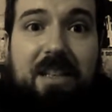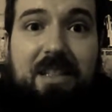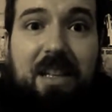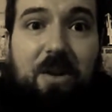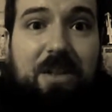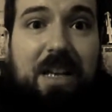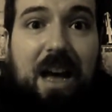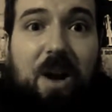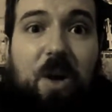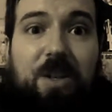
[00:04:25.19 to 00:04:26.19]
slow it
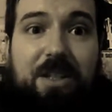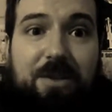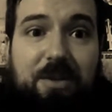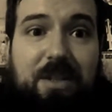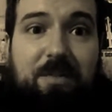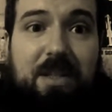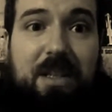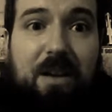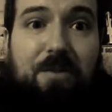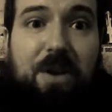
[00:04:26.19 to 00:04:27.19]
down, do some
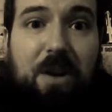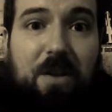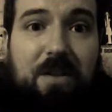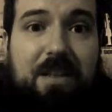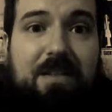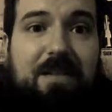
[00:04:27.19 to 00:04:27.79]
stuff, you know,